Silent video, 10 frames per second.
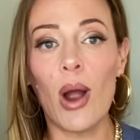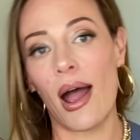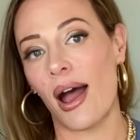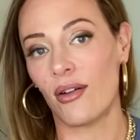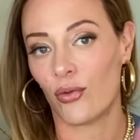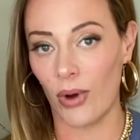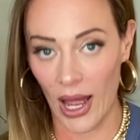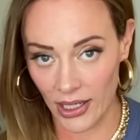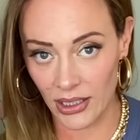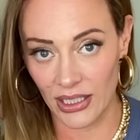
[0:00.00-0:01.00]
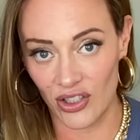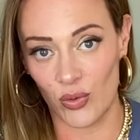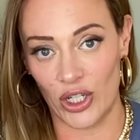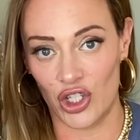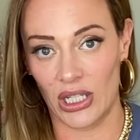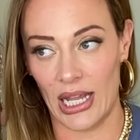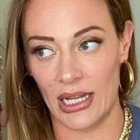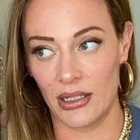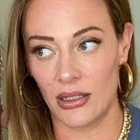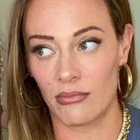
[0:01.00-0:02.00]
have radically switched
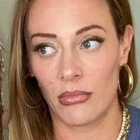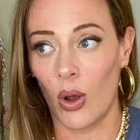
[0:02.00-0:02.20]
lanes,